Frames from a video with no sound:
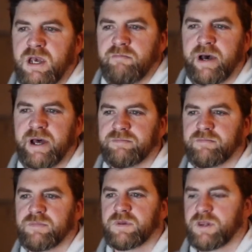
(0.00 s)
But
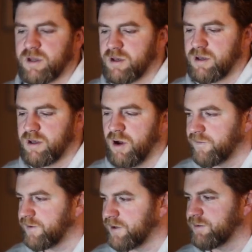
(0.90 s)

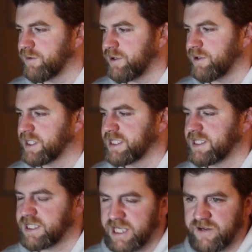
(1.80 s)
hopefully what you can
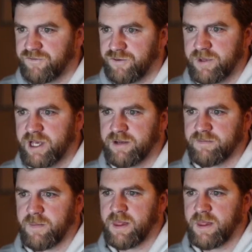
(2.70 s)
see from that